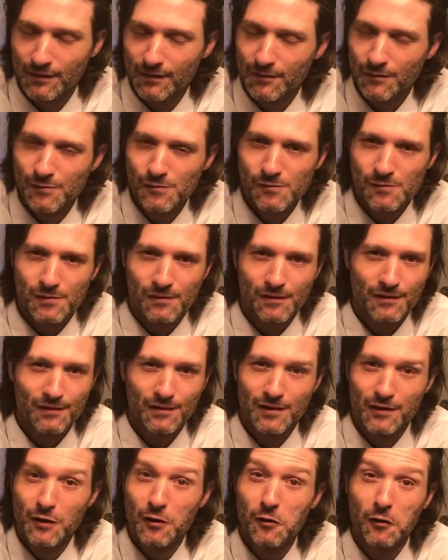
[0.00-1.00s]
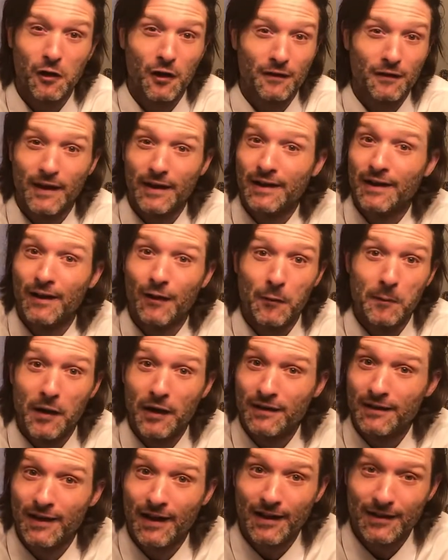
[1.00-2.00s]
Whew, you look like hell,
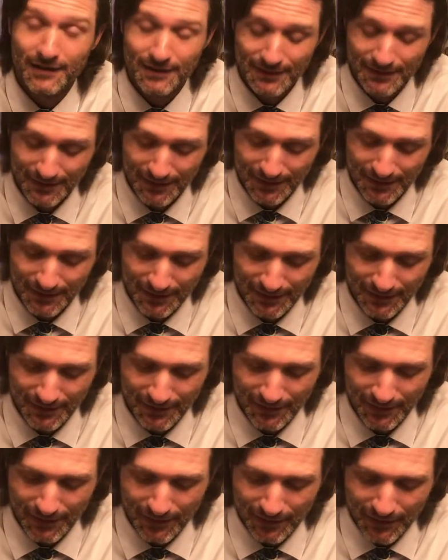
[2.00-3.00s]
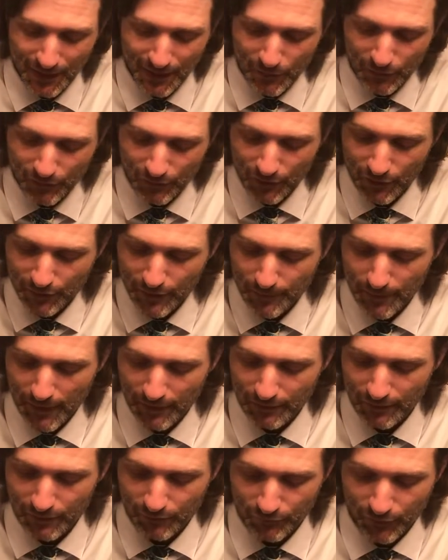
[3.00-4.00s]
Montag. They moved along the banks
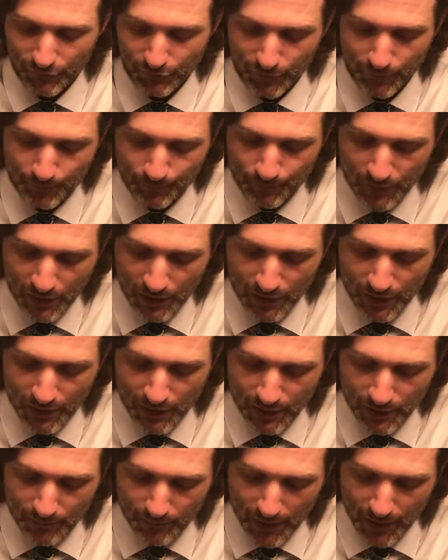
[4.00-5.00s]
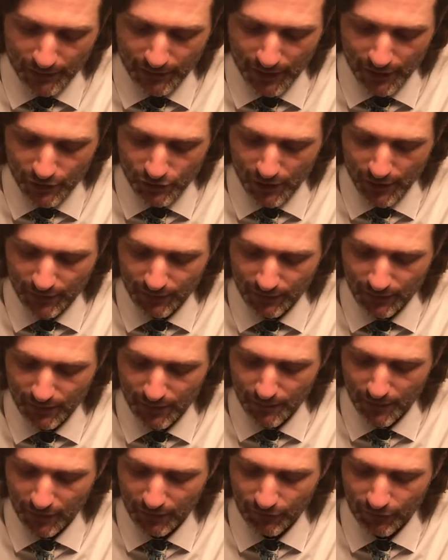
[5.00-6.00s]
of the river. Montag tried to see the
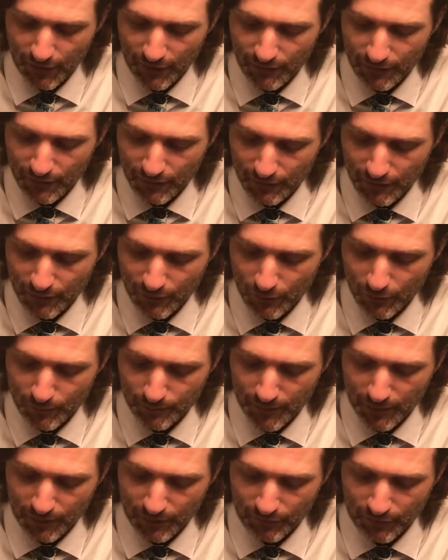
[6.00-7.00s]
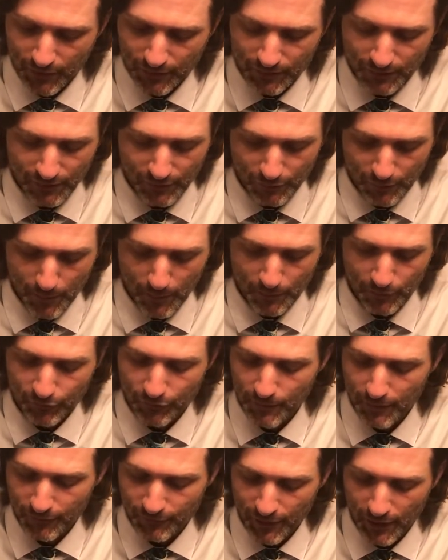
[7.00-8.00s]
men's faces, the old men's faces he remembered from
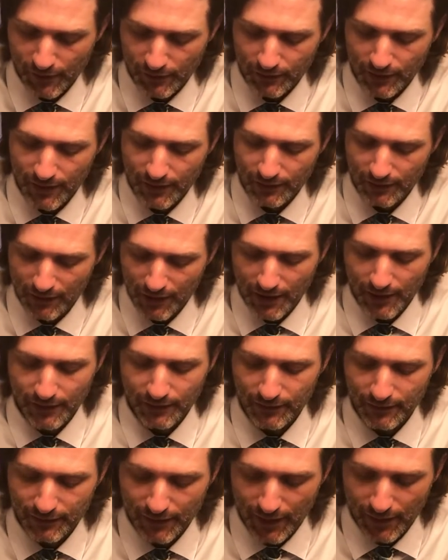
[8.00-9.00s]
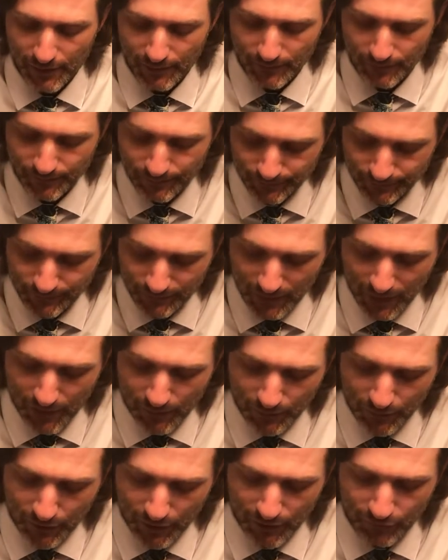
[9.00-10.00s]
the firelight, lined and tired. He
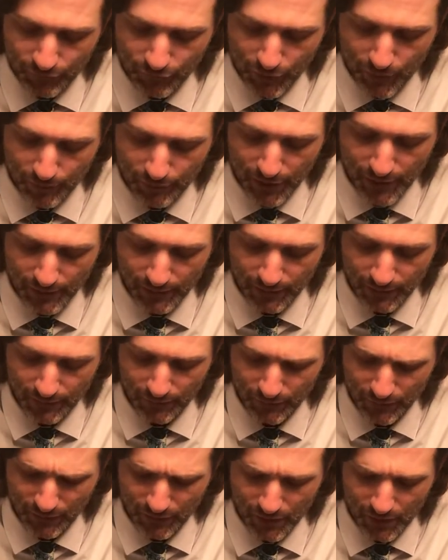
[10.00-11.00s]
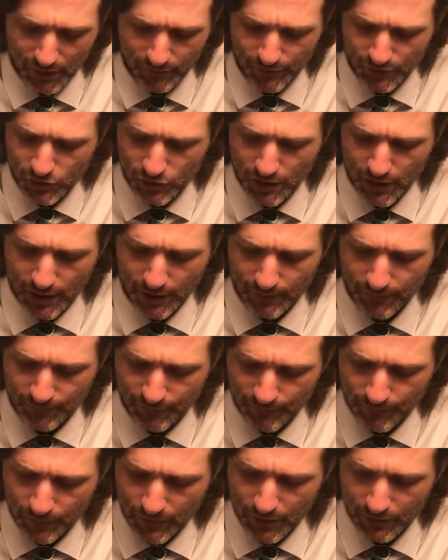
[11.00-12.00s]
was looking for a brightness, a resolve, a triumph,
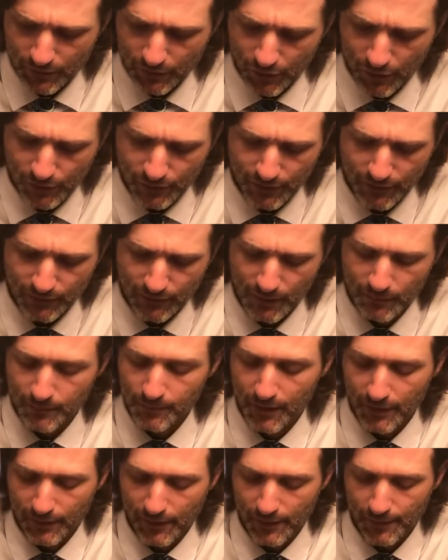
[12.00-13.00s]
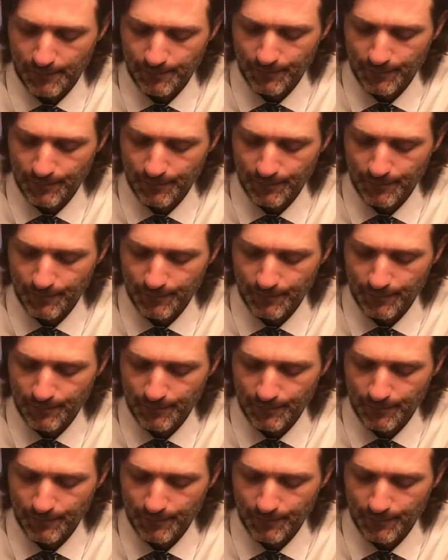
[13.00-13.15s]
to hardly seem to be there.